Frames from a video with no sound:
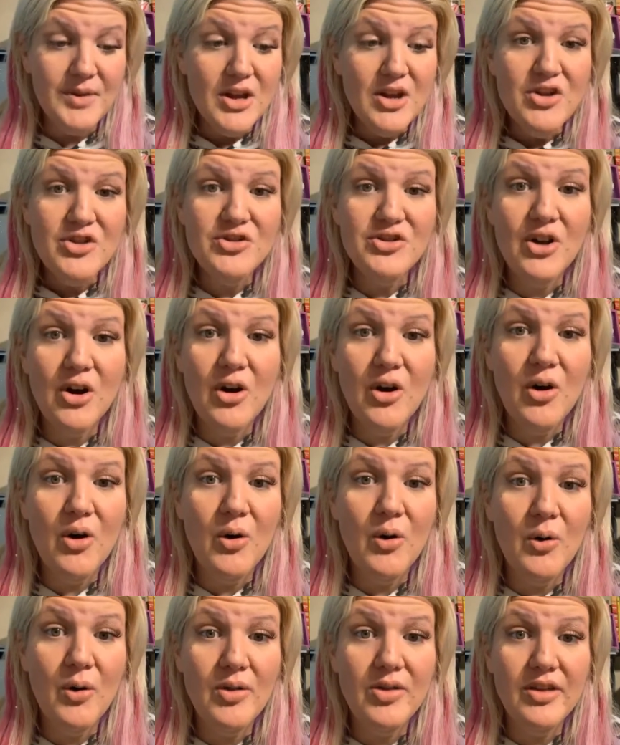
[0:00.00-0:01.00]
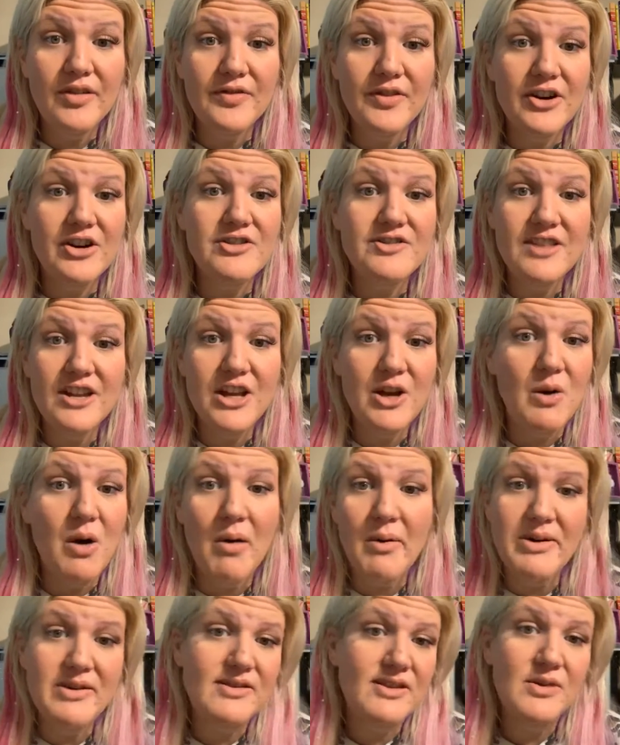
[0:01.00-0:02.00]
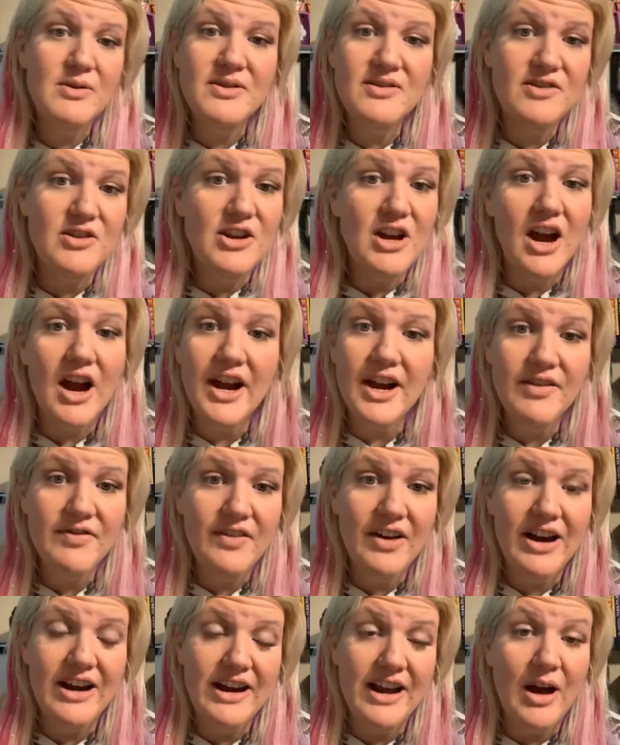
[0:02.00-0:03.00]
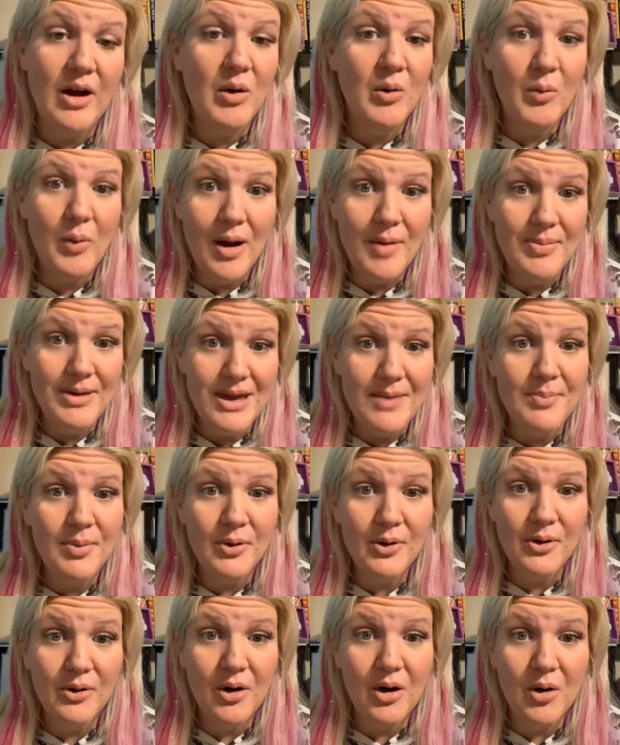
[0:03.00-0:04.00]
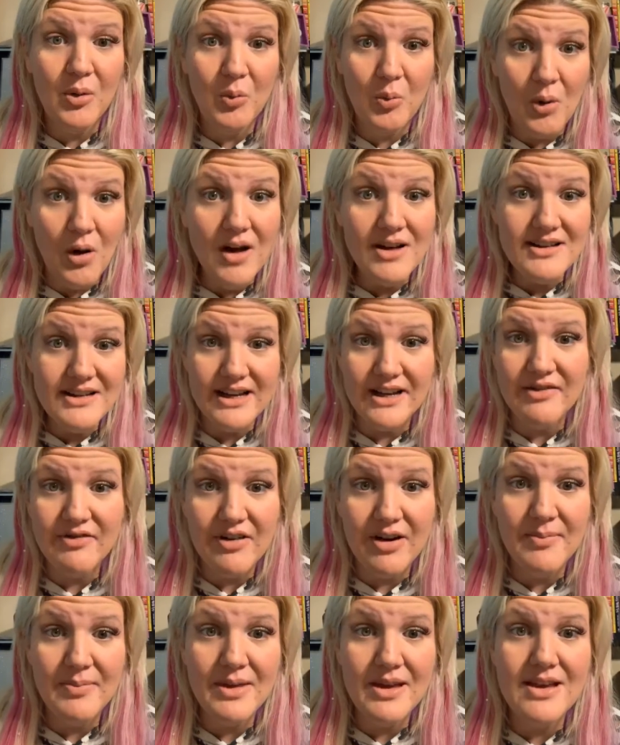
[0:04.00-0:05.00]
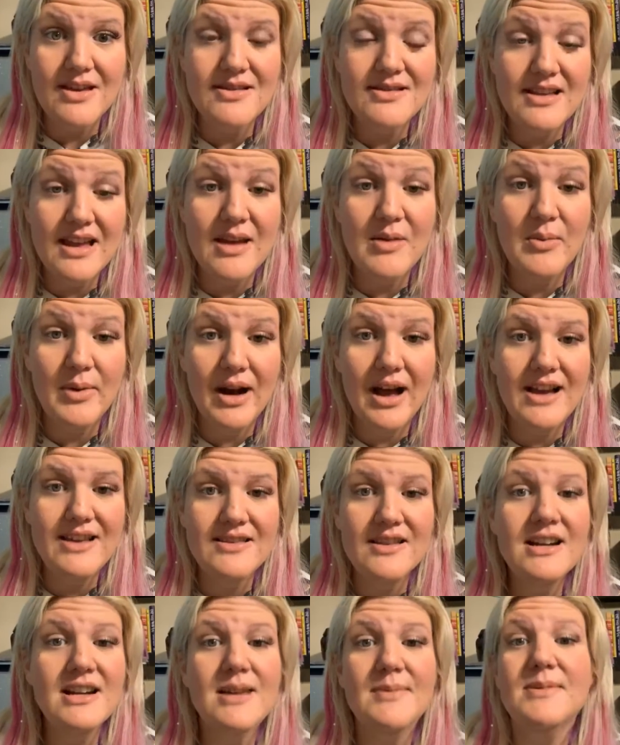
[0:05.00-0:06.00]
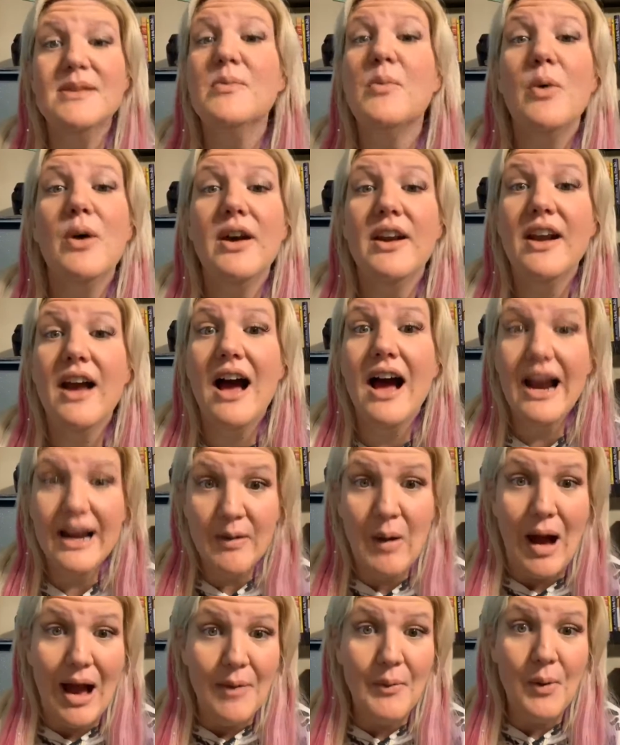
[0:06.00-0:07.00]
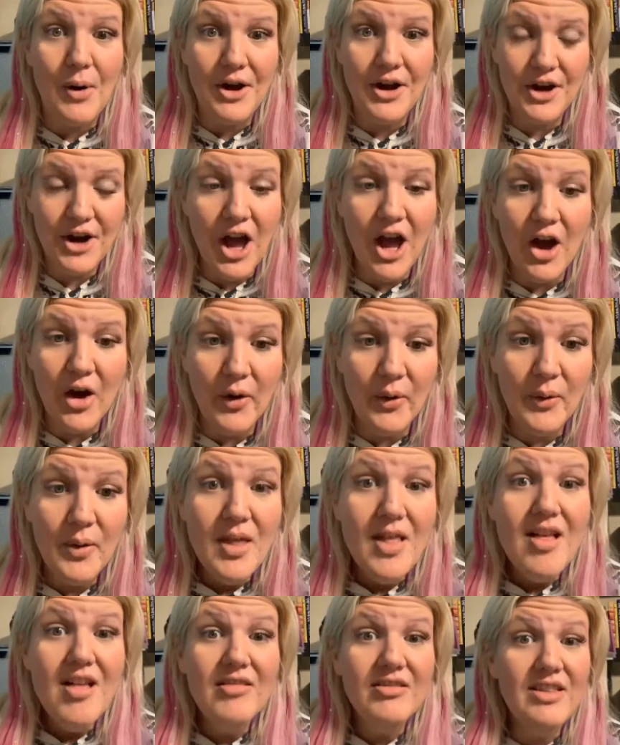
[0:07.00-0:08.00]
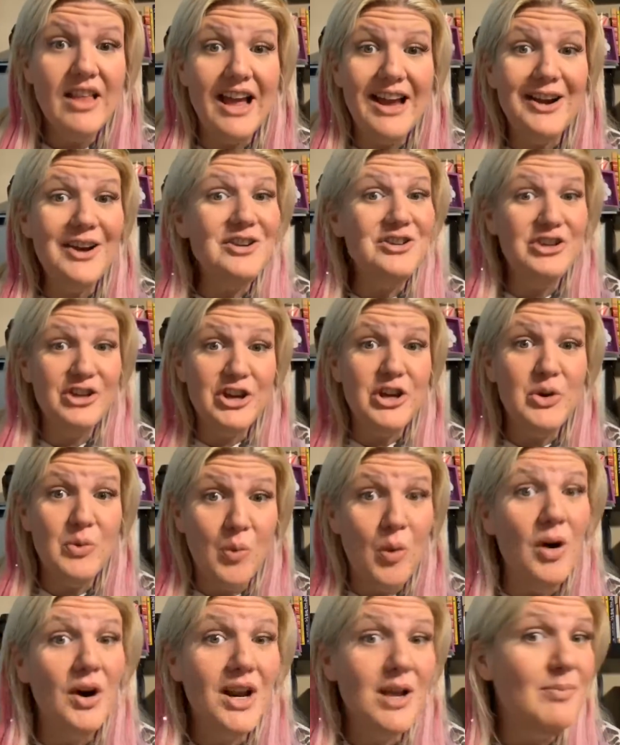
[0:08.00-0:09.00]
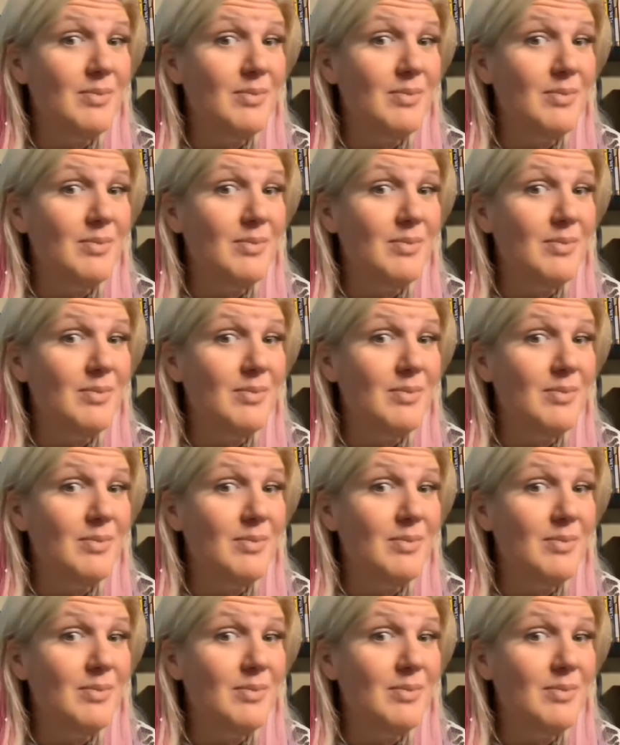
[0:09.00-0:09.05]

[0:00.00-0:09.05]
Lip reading: So the first thing you always do is you kind of find out what people are wanting from this. And when I sign up someone, I want to know, like, do you want to